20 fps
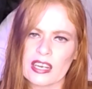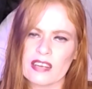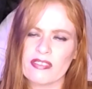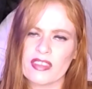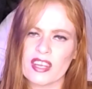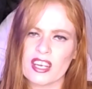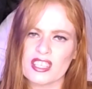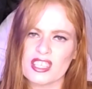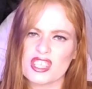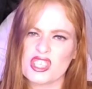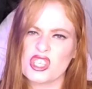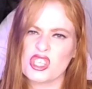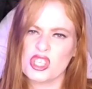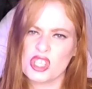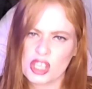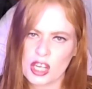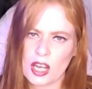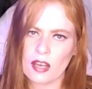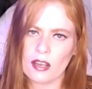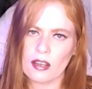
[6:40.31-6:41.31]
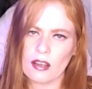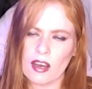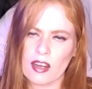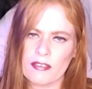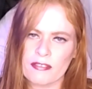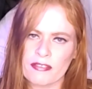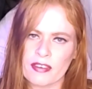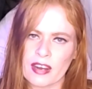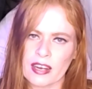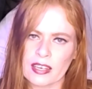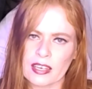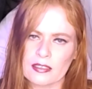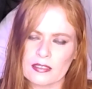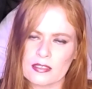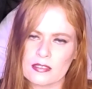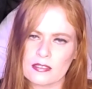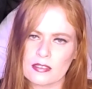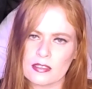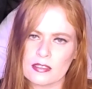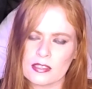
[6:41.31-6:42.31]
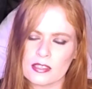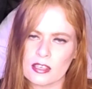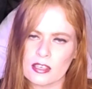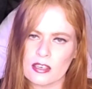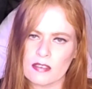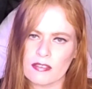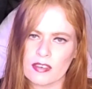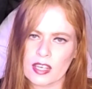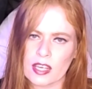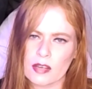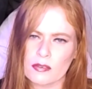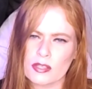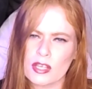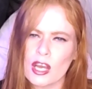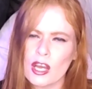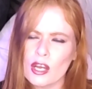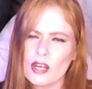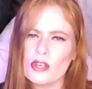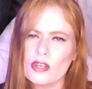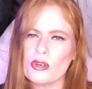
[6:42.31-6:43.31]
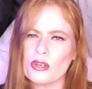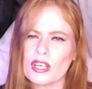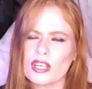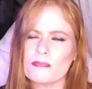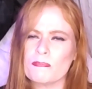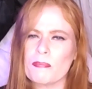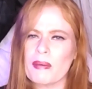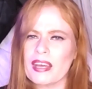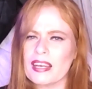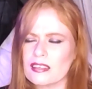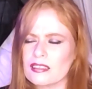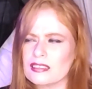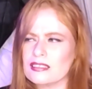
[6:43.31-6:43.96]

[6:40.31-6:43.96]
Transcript: and if there's a shitload of fucking conservatives, you can